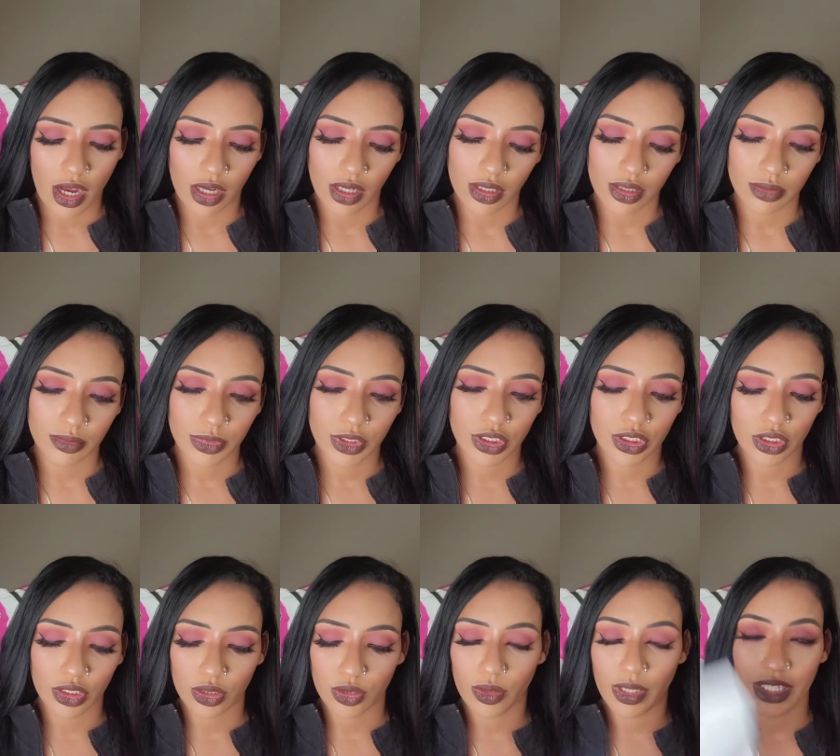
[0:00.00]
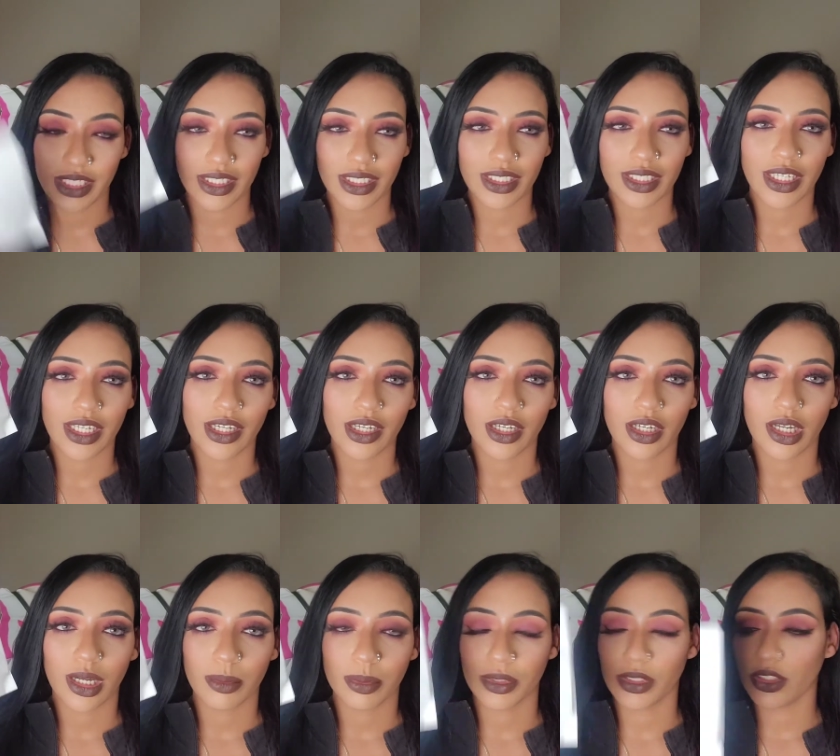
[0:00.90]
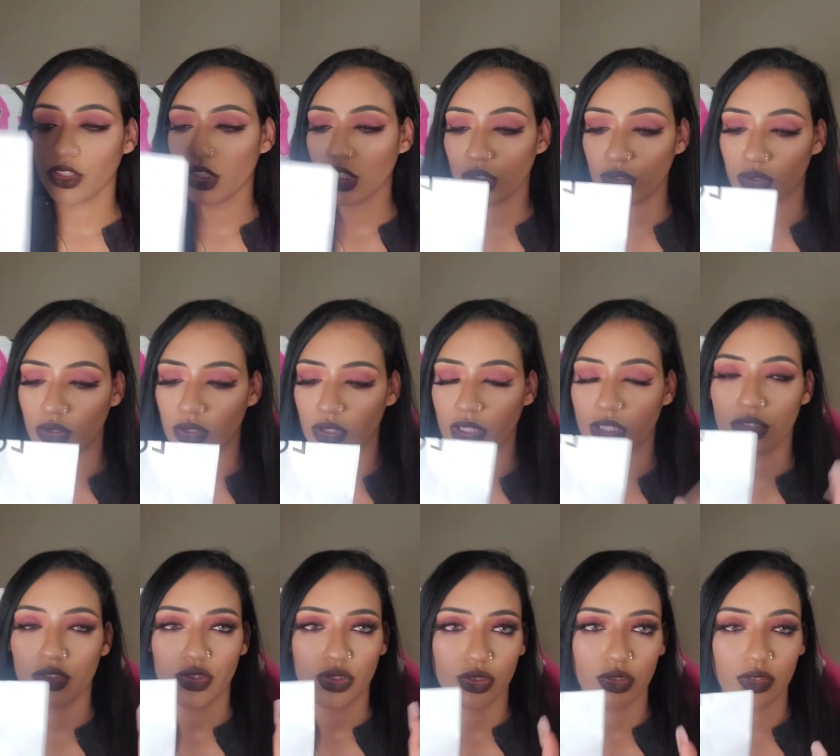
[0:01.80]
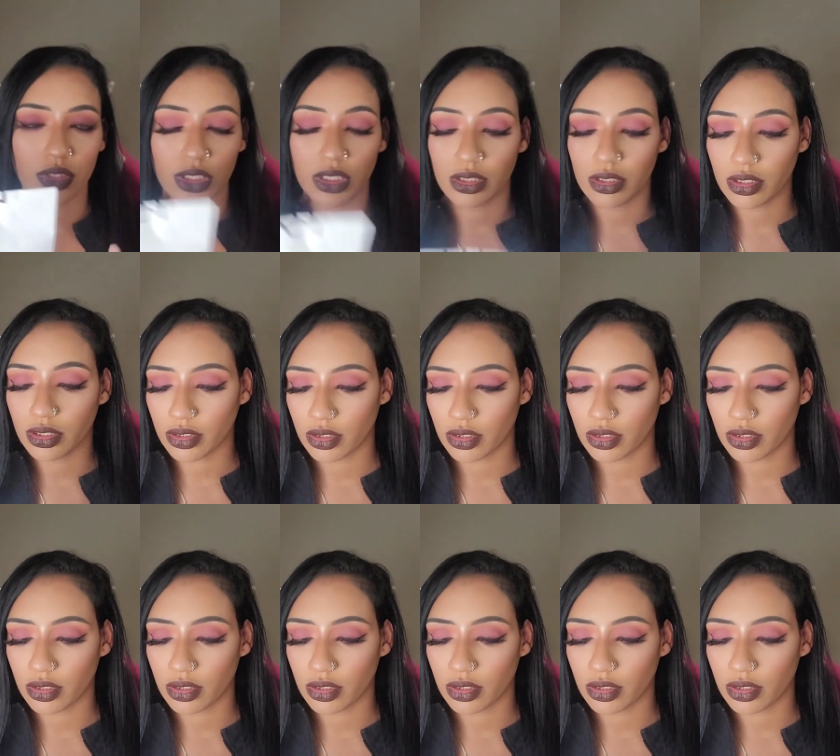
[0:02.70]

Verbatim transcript: Um, so I did get a couple of like jewelry